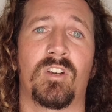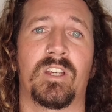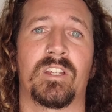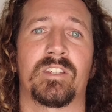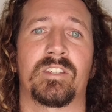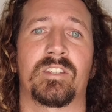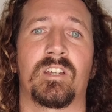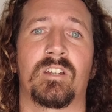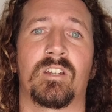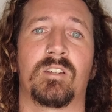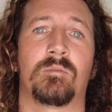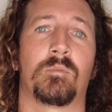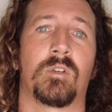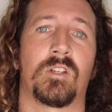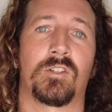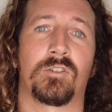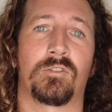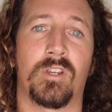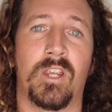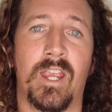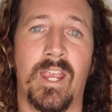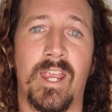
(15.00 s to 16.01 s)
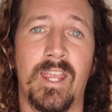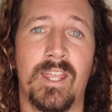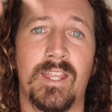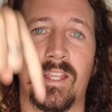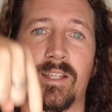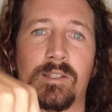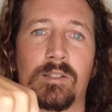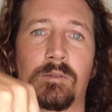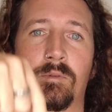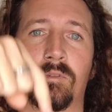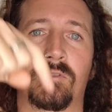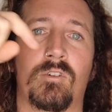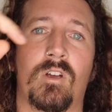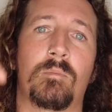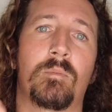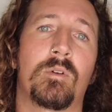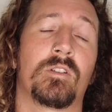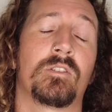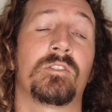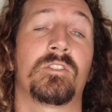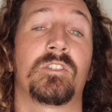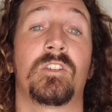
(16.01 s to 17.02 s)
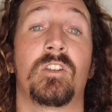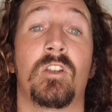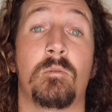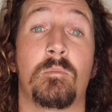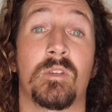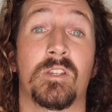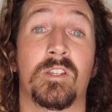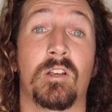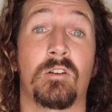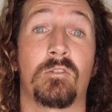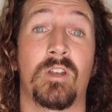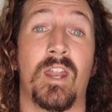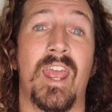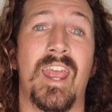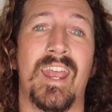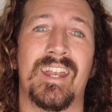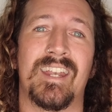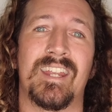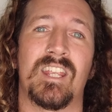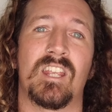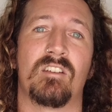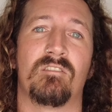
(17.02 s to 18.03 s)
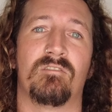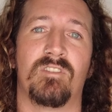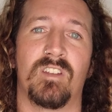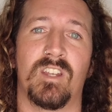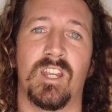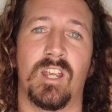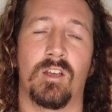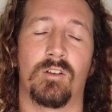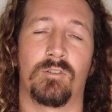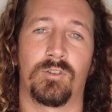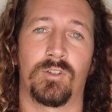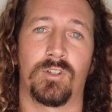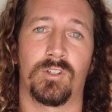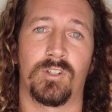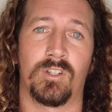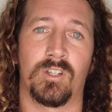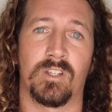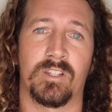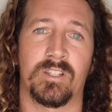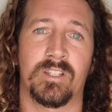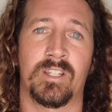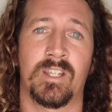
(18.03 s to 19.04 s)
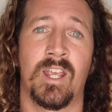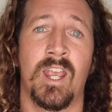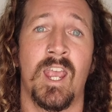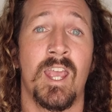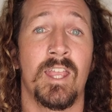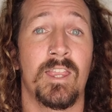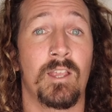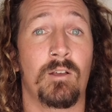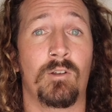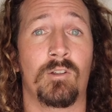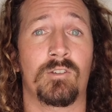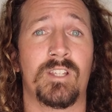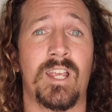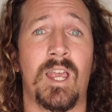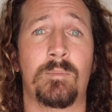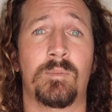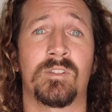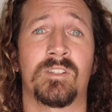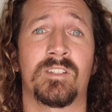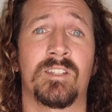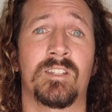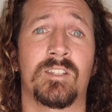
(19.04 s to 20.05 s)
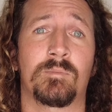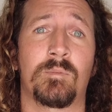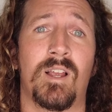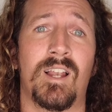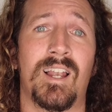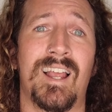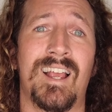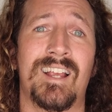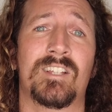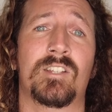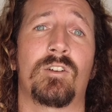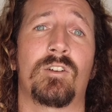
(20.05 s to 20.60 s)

get started, make sure you hit that subscribe button so you don't miss out on any video goodness. Now lots happened since my last